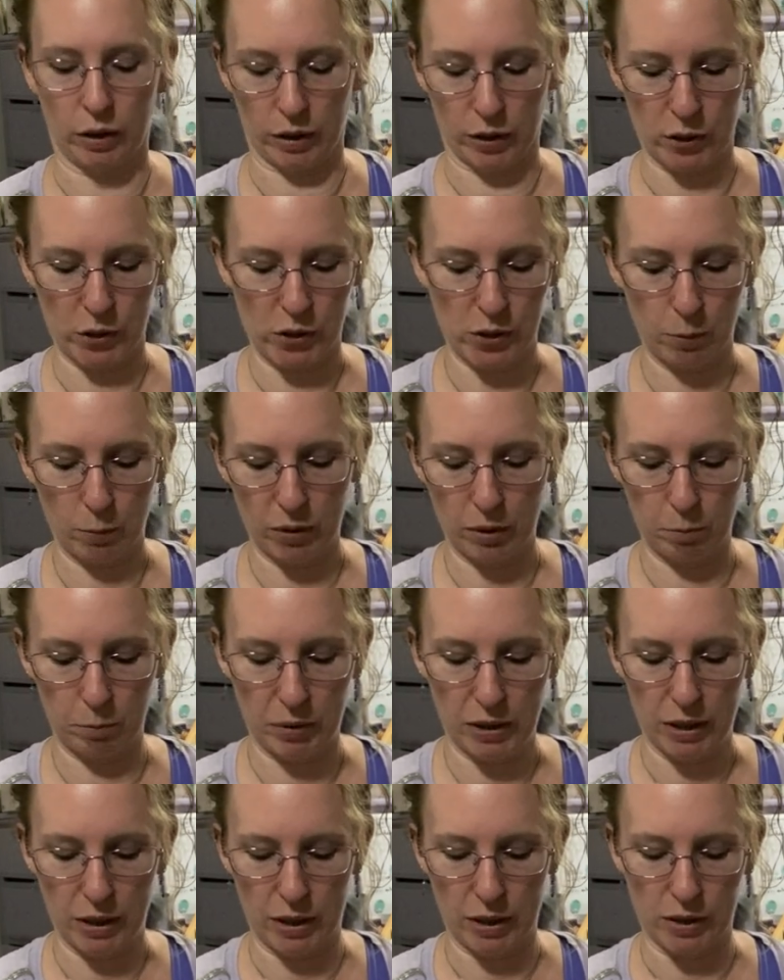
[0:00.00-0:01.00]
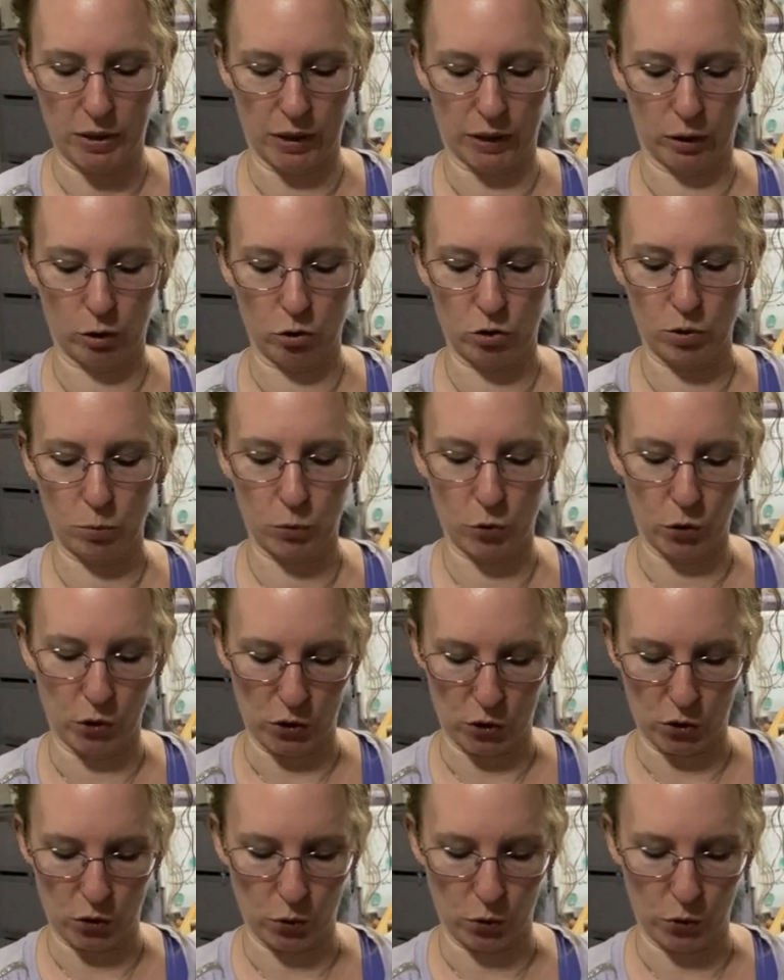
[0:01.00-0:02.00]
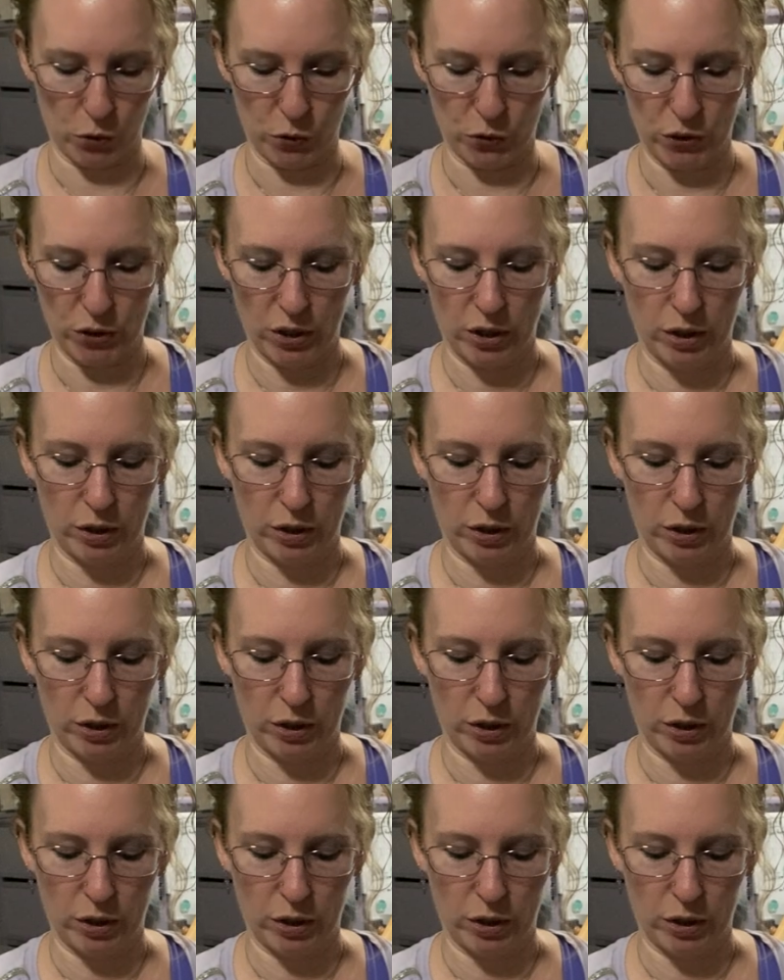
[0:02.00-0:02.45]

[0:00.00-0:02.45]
because some of the beads, like there's some crystals,